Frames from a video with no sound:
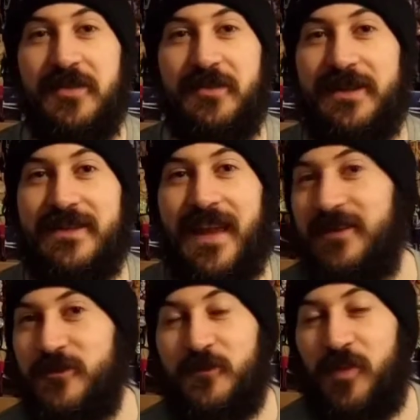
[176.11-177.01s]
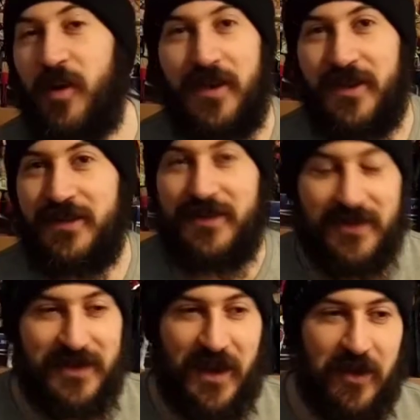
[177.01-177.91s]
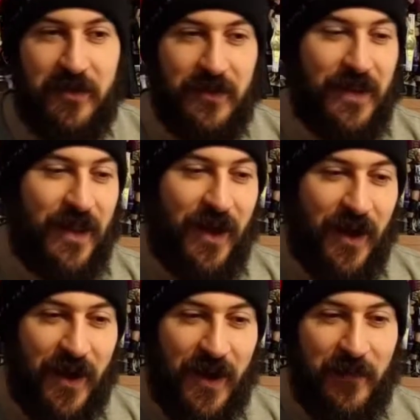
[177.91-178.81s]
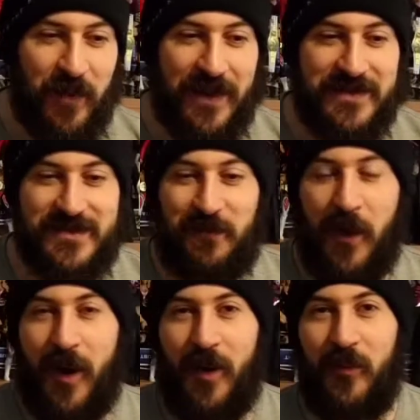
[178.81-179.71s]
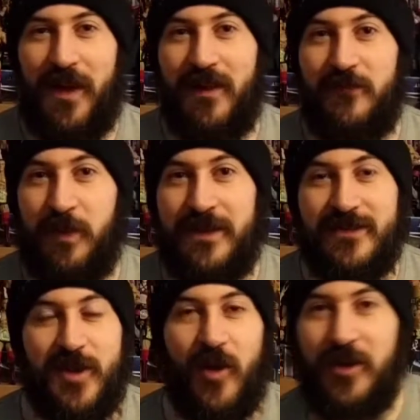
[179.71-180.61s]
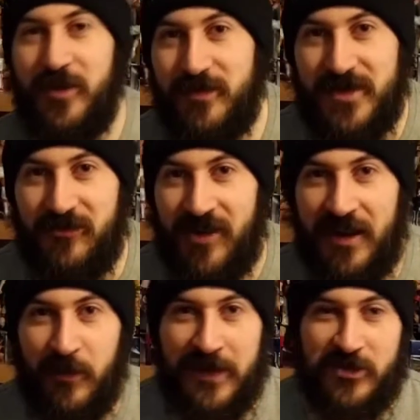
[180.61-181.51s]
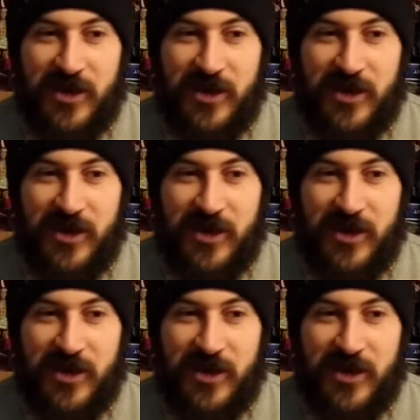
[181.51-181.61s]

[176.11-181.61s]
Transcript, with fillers: I mean, Daniel Bryan, you know, uh, plays the part well of being tied up to the railway